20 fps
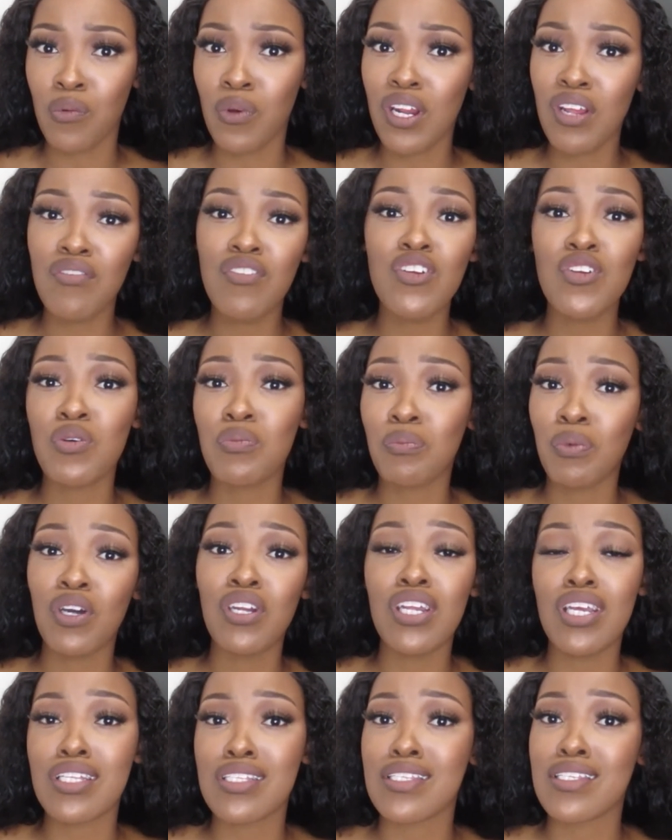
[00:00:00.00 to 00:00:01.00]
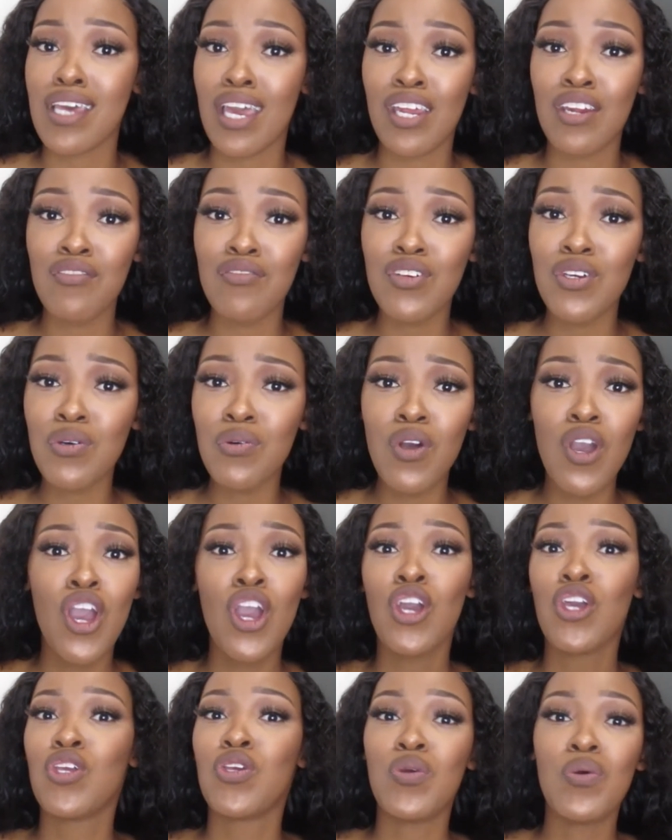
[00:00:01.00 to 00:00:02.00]
Whatever you put inside of you,
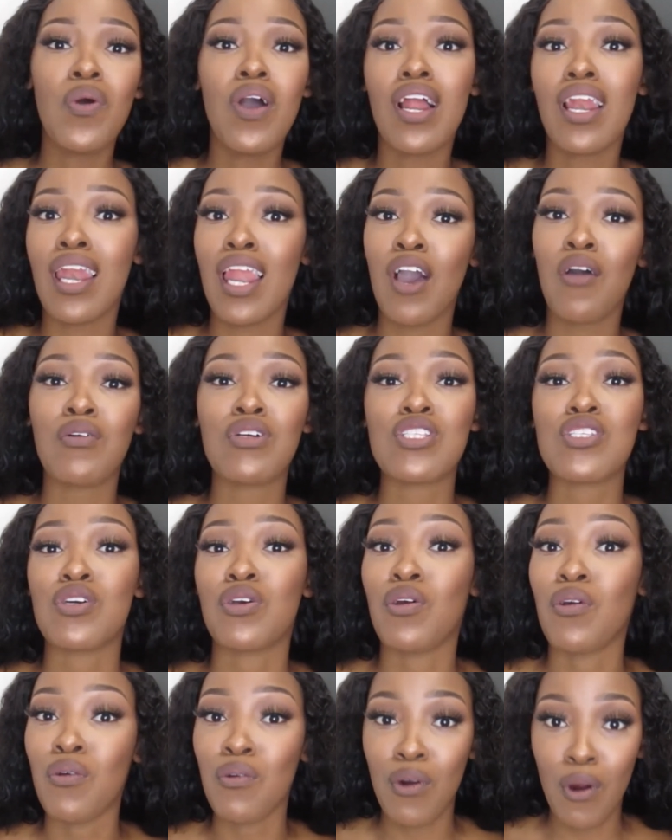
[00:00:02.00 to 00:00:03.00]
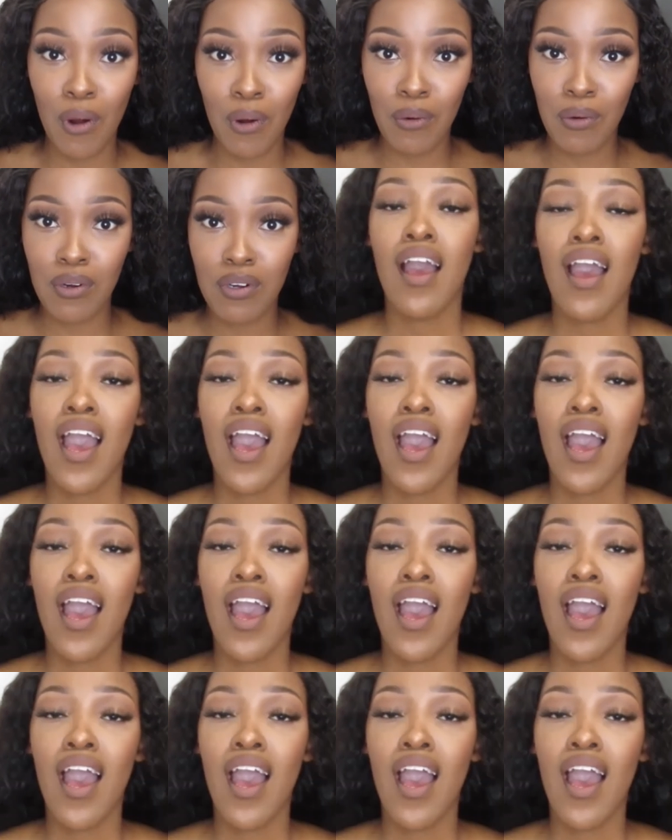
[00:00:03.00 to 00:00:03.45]
you allow it to grow.